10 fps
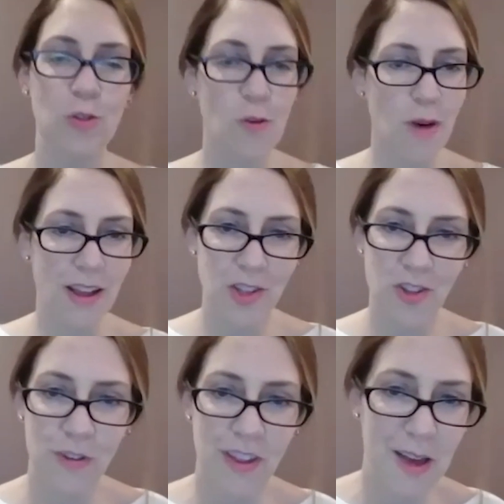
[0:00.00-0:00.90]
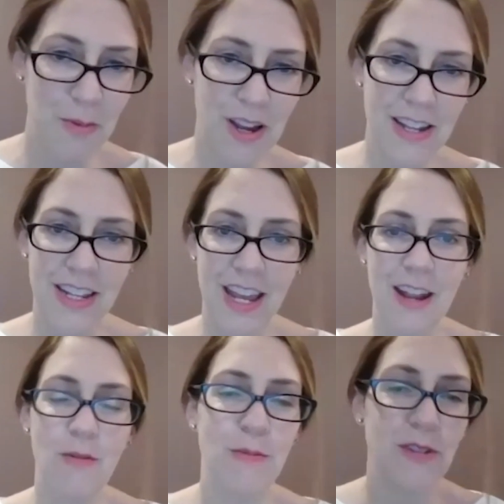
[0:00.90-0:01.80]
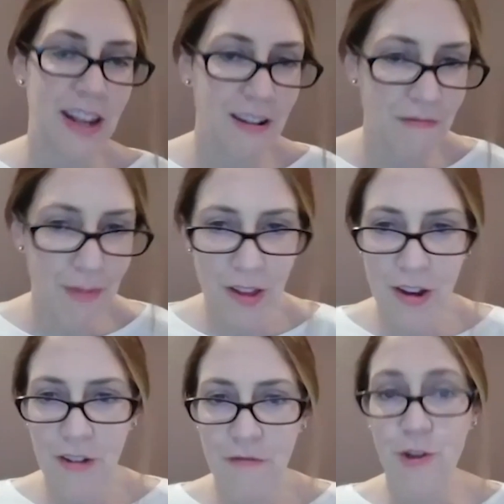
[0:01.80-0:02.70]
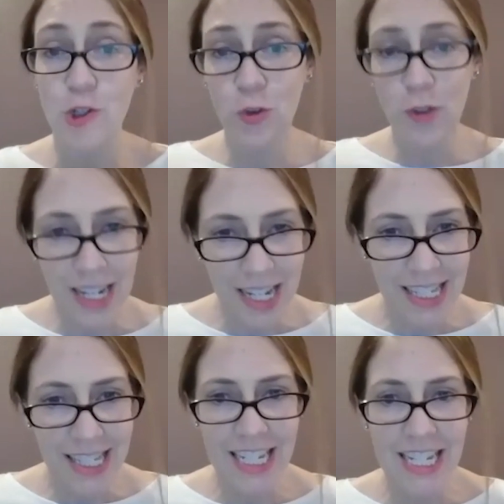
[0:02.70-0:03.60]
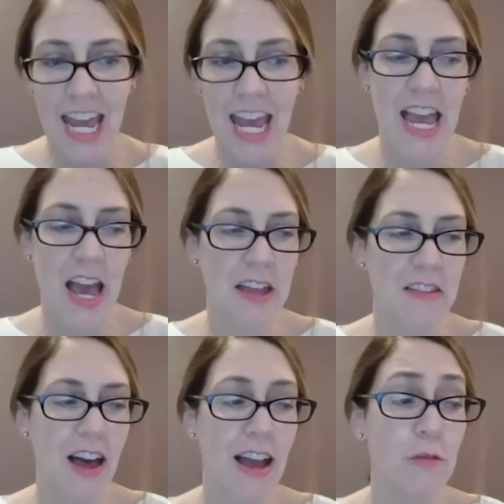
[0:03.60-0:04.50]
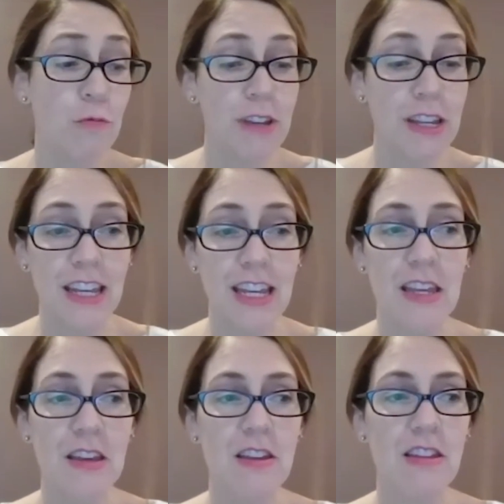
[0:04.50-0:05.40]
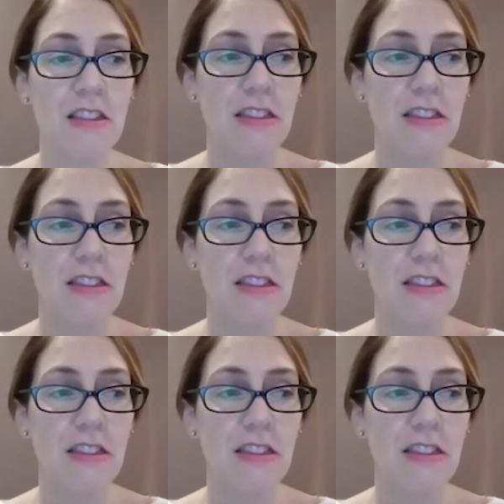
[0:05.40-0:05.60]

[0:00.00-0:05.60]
so much for that, Brandon, and Representative Miller, for joining us today. I really